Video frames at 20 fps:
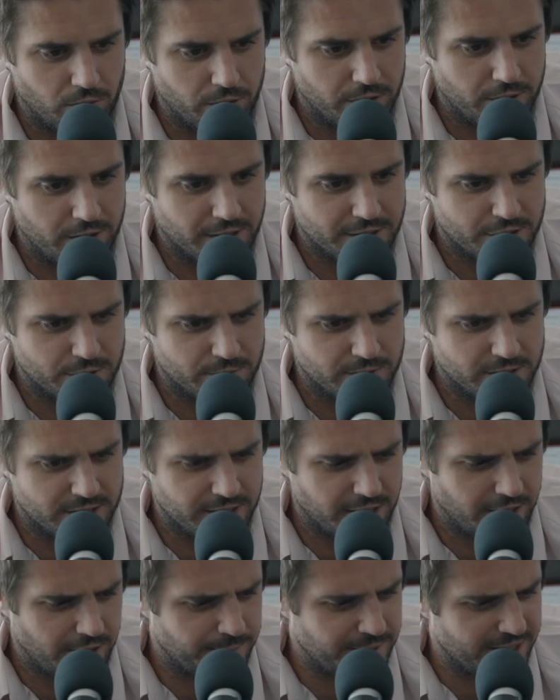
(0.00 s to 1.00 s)
you think? Should we
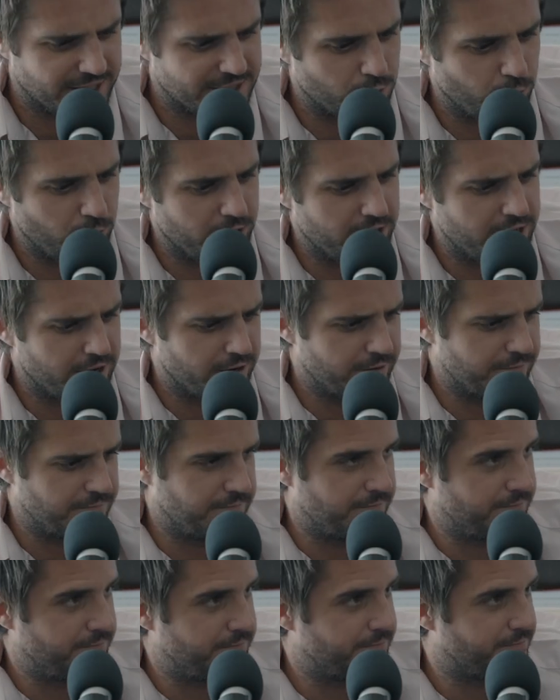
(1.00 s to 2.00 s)
set up next week here?
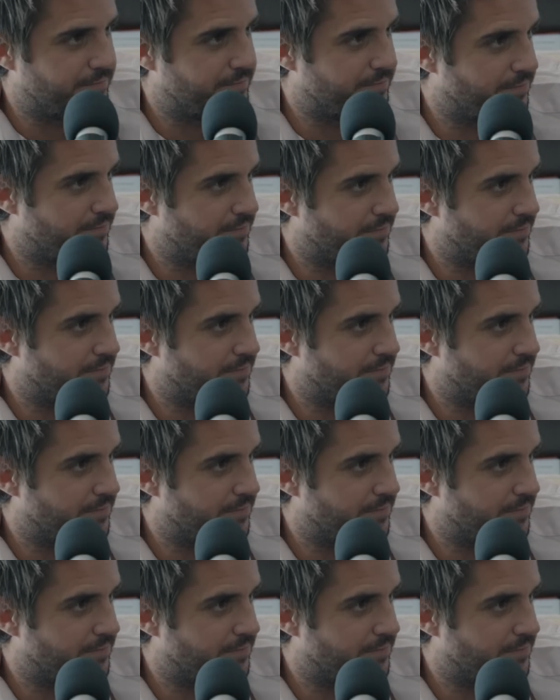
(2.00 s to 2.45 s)
Yeah, we got